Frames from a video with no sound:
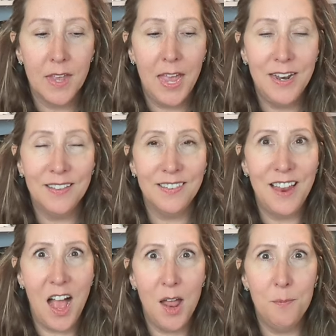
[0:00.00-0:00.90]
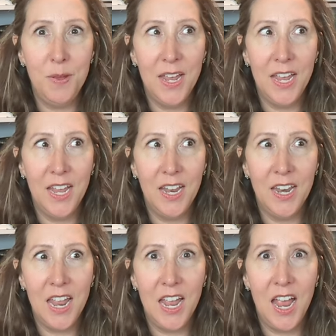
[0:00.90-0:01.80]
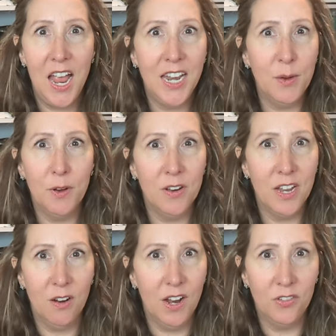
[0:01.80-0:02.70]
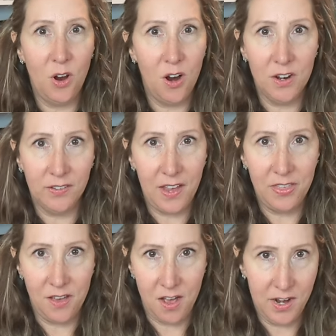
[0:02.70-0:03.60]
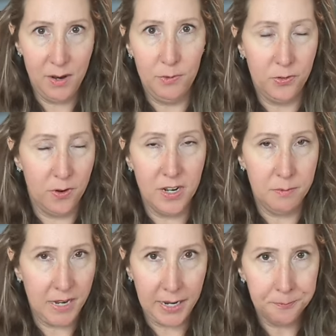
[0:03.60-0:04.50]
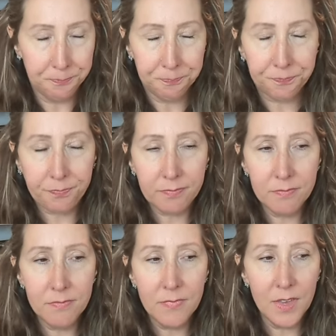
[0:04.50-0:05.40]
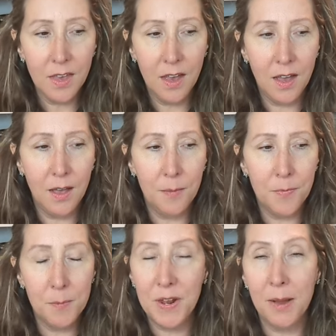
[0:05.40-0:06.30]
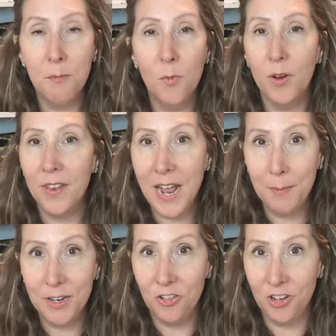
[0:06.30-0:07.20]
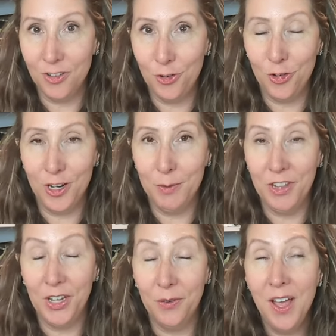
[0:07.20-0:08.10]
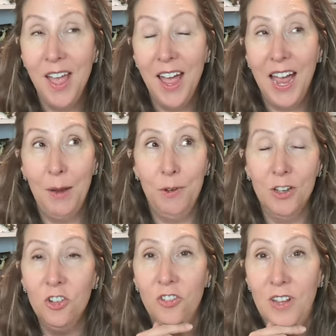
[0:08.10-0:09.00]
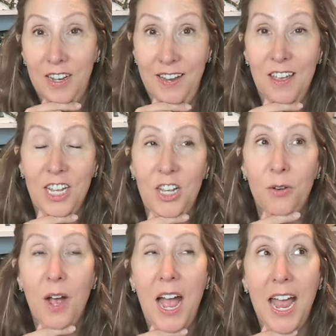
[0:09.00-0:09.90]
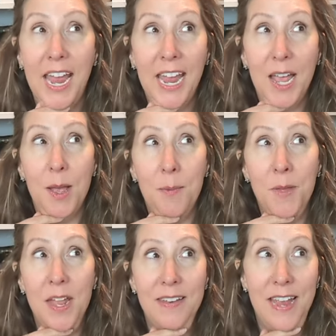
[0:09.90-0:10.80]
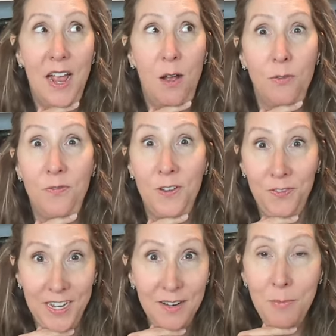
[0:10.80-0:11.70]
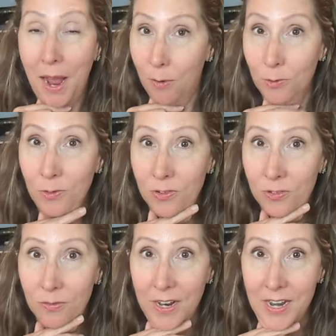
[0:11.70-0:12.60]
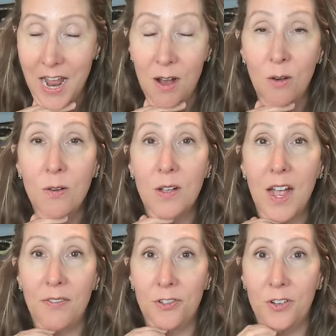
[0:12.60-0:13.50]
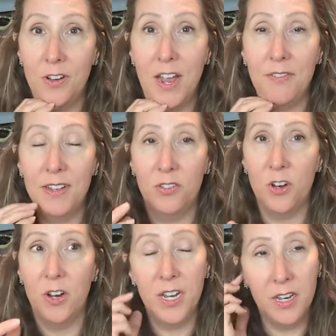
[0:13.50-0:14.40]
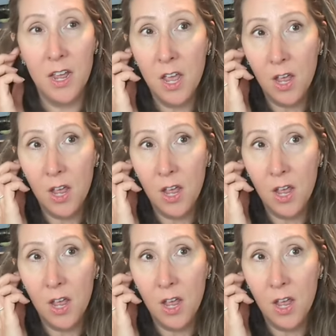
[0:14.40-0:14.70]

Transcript: and it's not been anywhere near as hard as I thought it was going to be. Um, but I'm more than happy to share this journey with you. I will sh- uh, tell you, I am down 15 pounds right now after having started